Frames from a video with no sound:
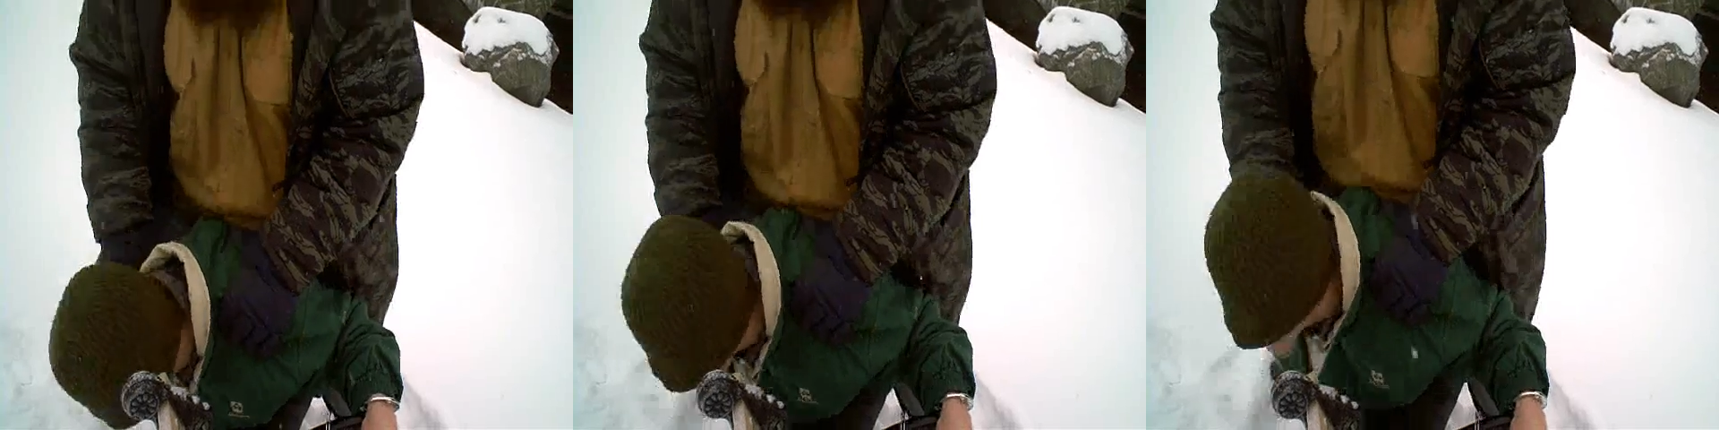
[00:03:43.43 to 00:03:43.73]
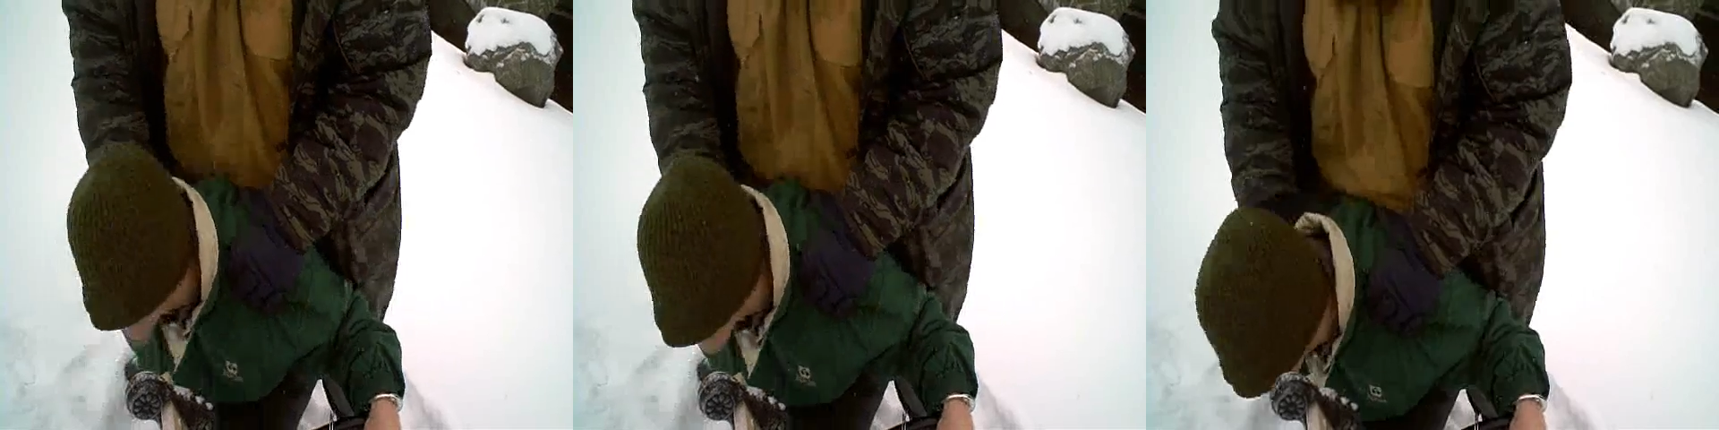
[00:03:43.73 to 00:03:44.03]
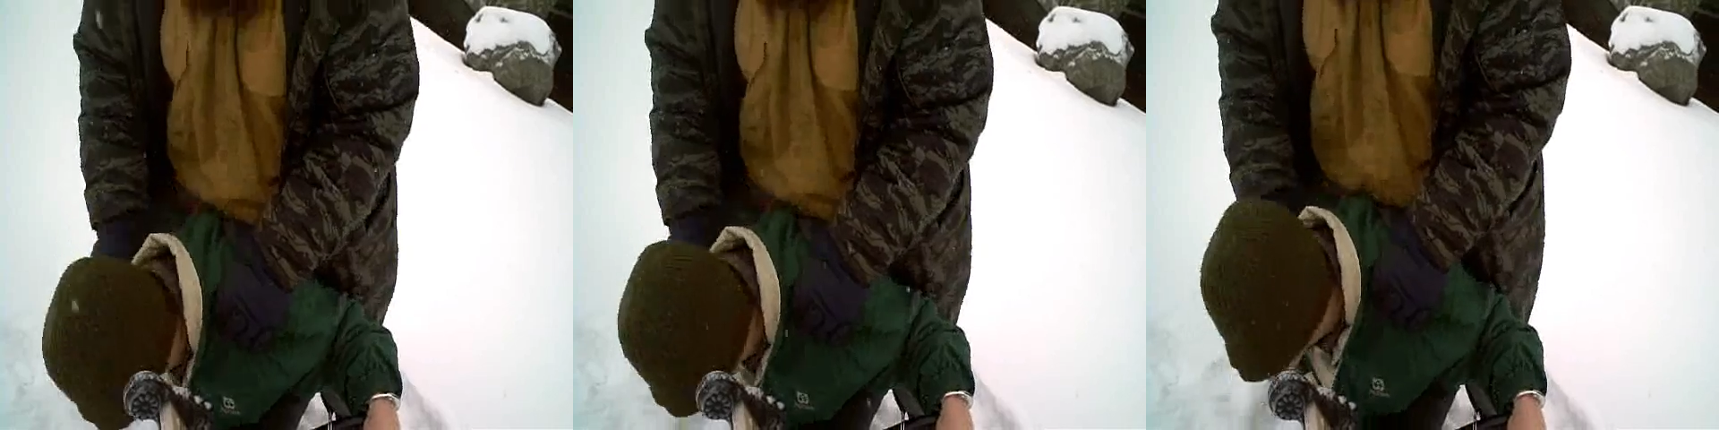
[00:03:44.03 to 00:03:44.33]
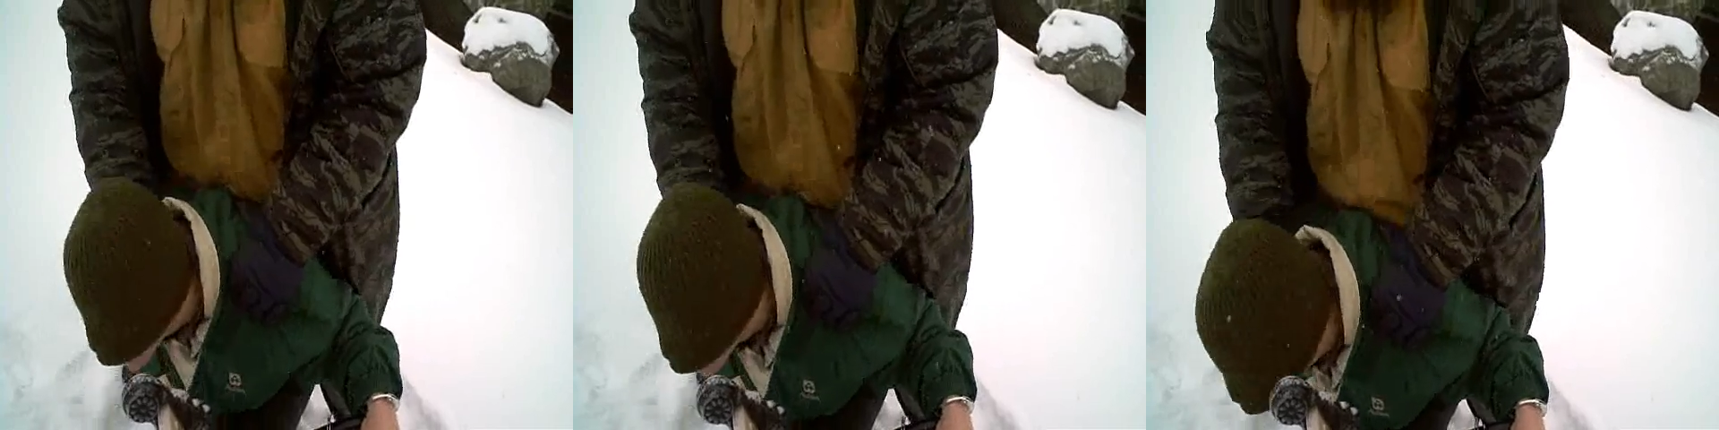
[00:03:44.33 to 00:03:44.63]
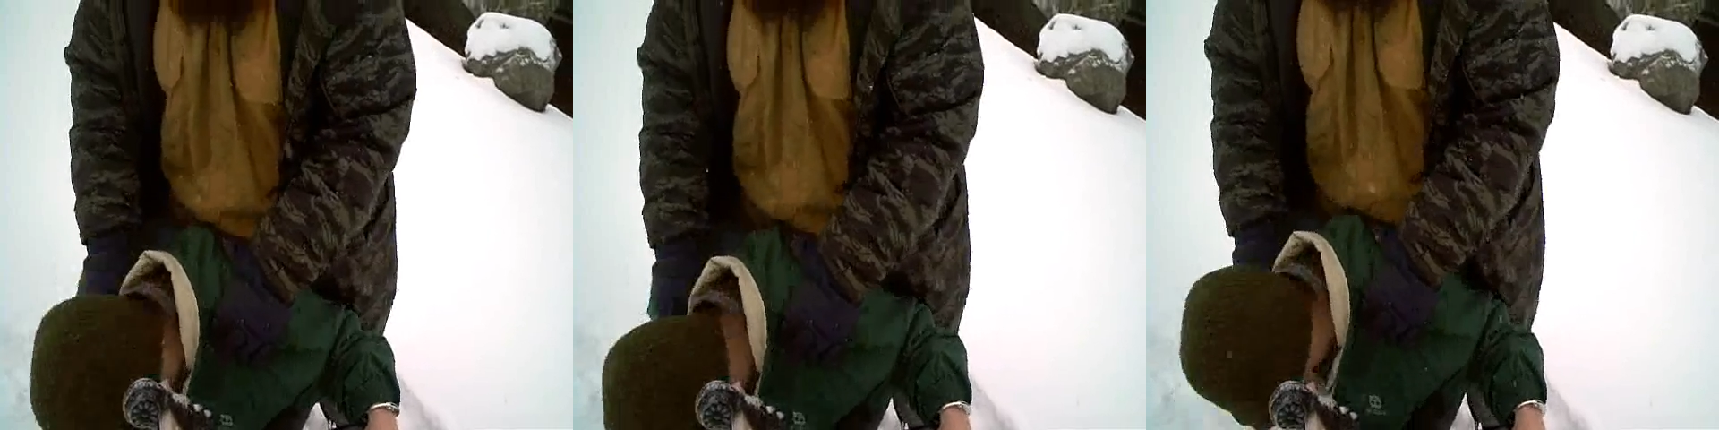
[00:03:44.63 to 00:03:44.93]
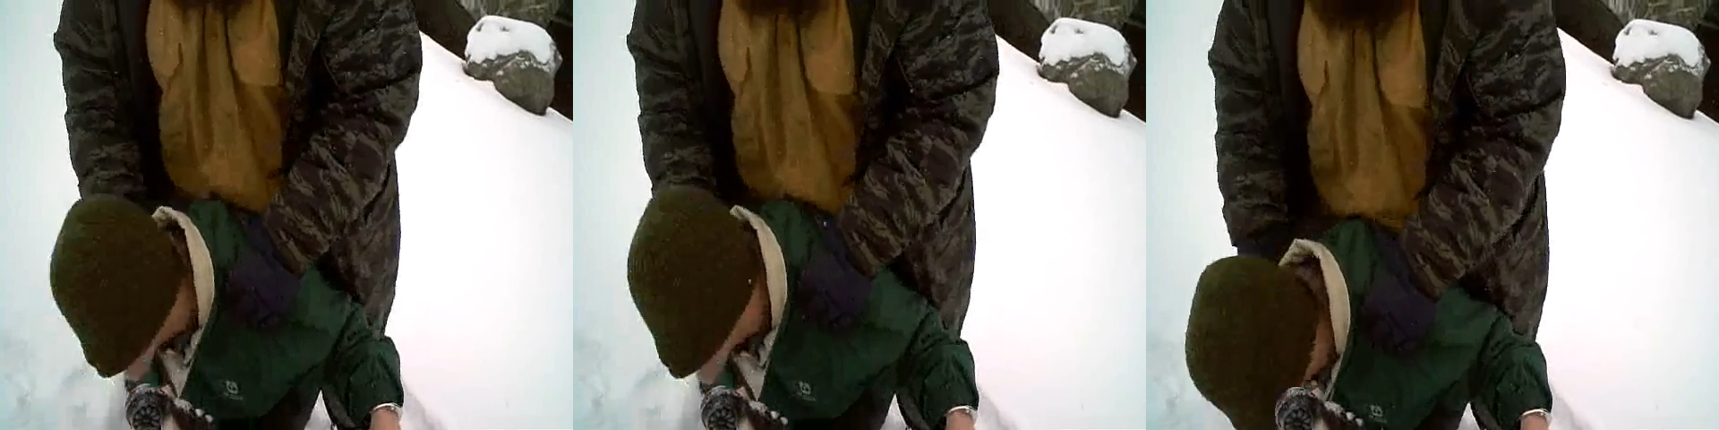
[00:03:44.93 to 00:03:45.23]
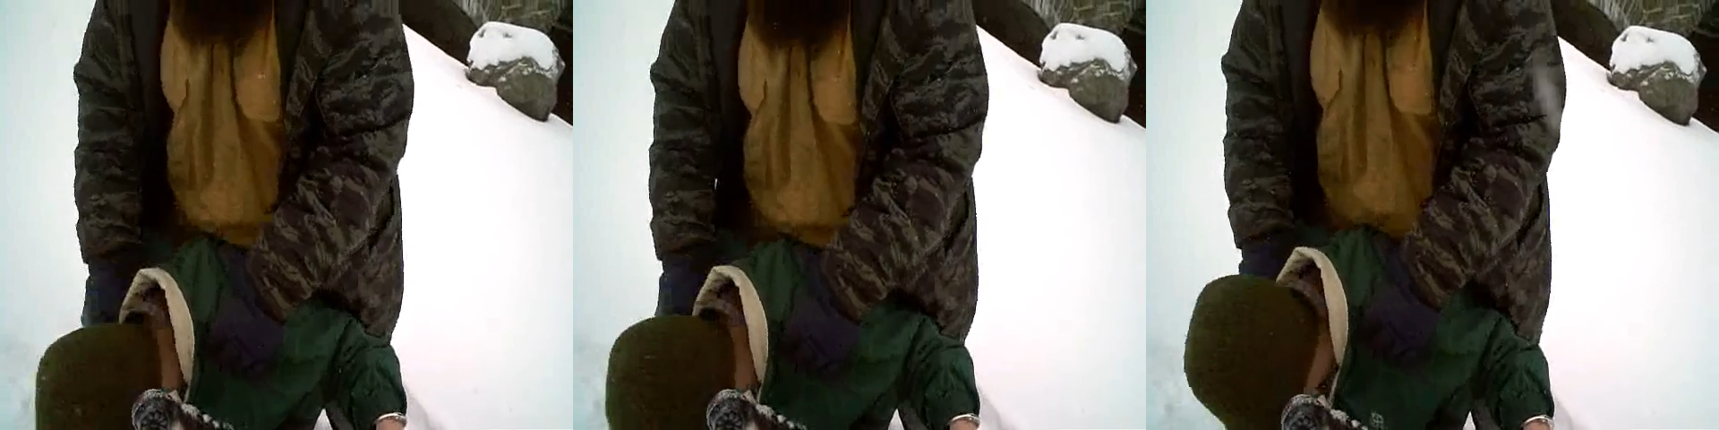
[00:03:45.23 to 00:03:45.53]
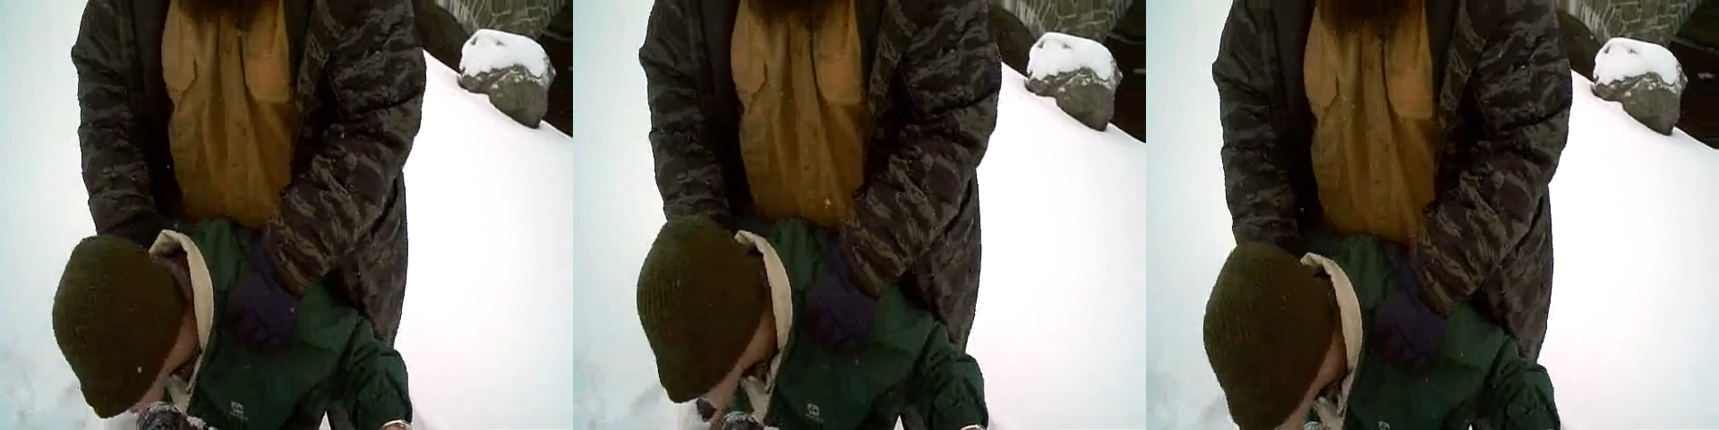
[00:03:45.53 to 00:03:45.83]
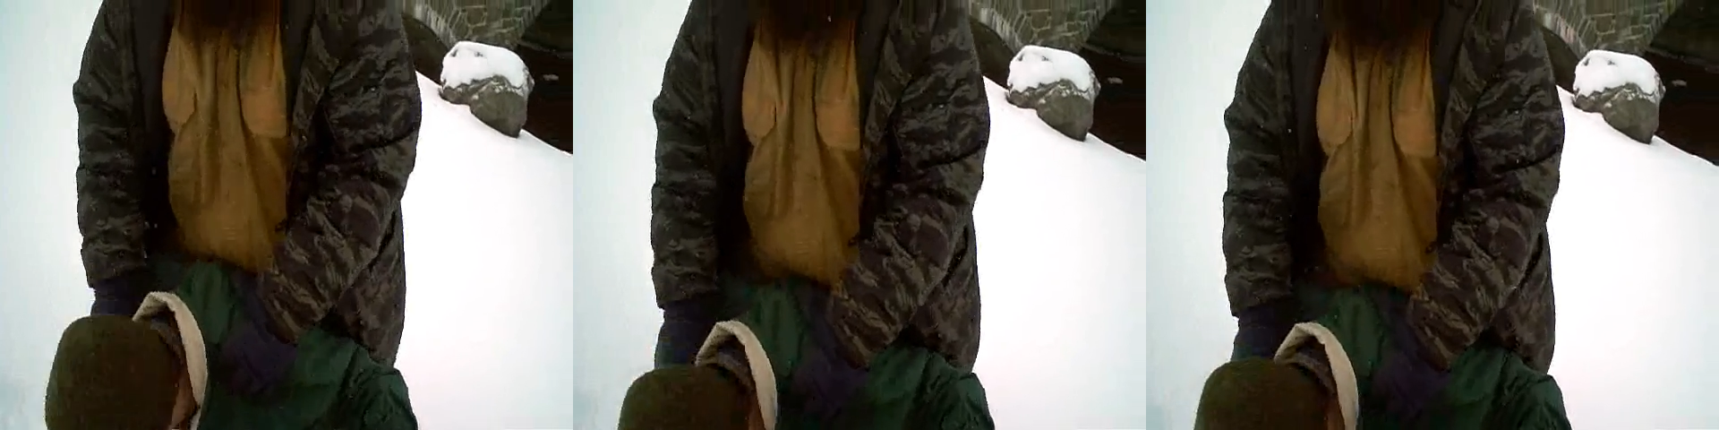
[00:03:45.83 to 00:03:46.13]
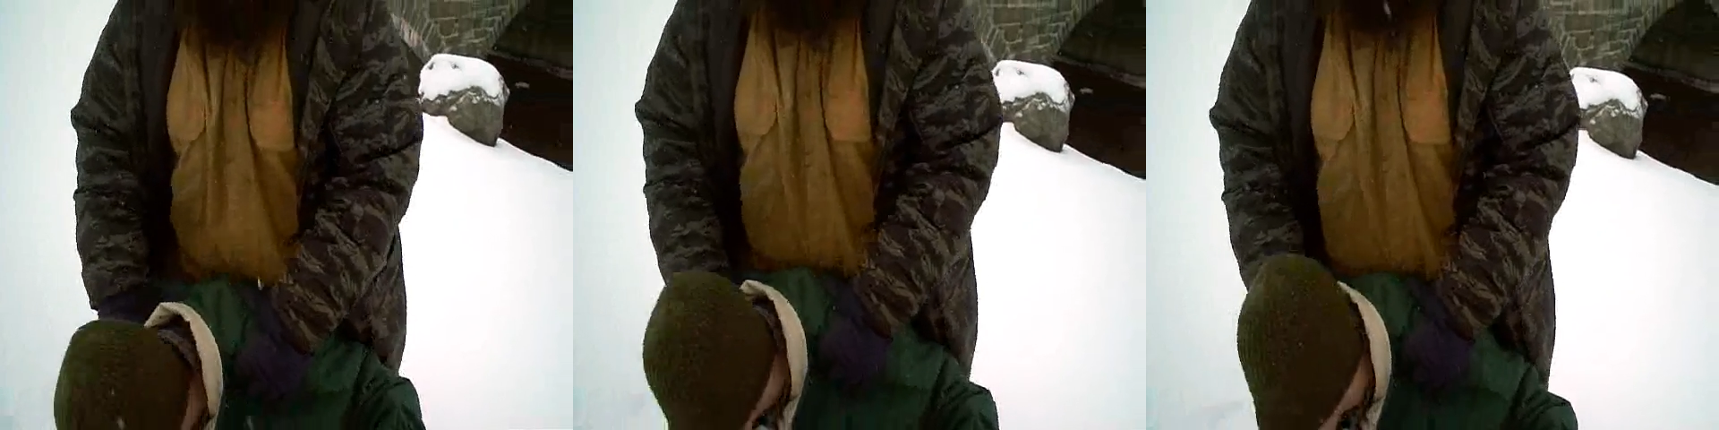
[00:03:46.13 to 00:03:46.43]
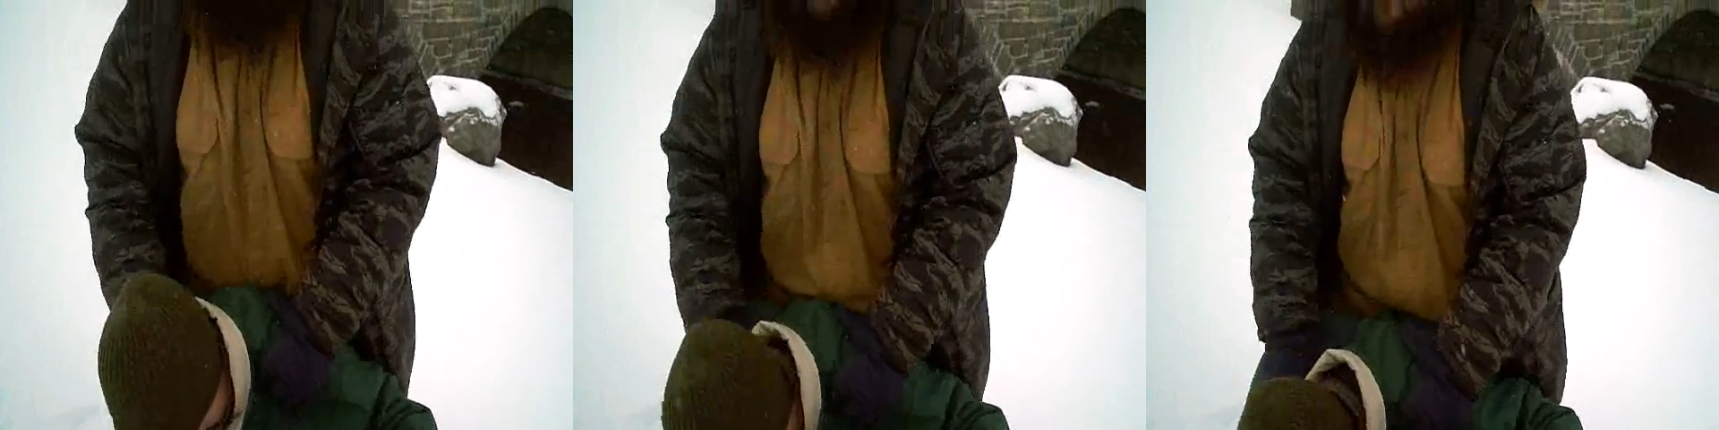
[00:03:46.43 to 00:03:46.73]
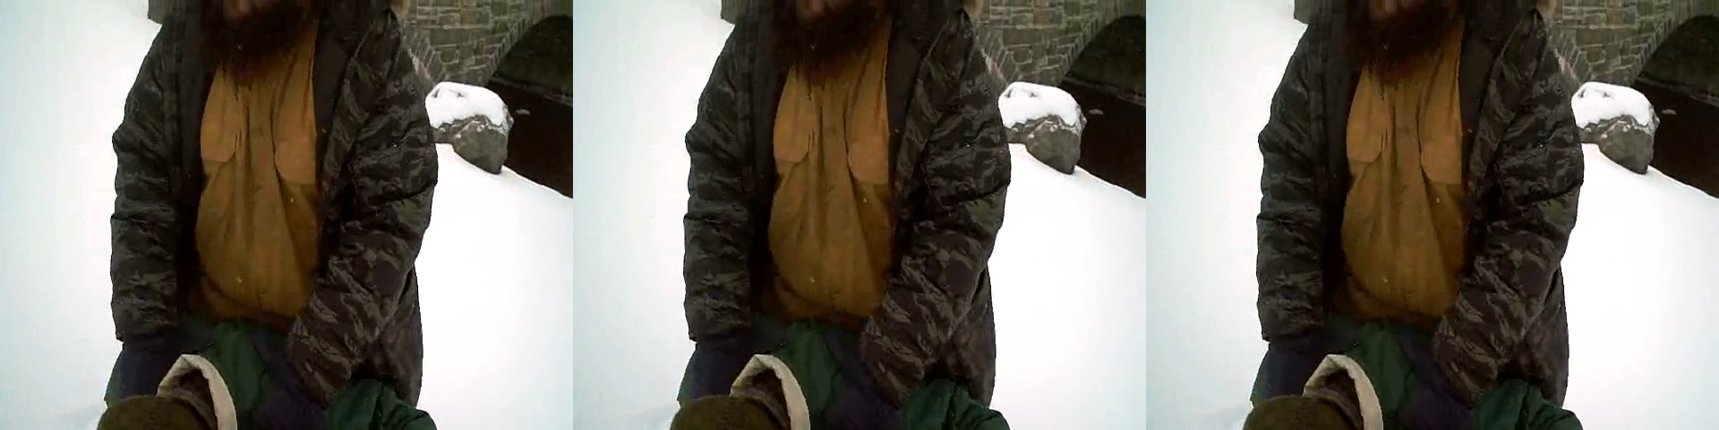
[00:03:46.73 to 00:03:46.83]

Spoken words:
(no speaker visible)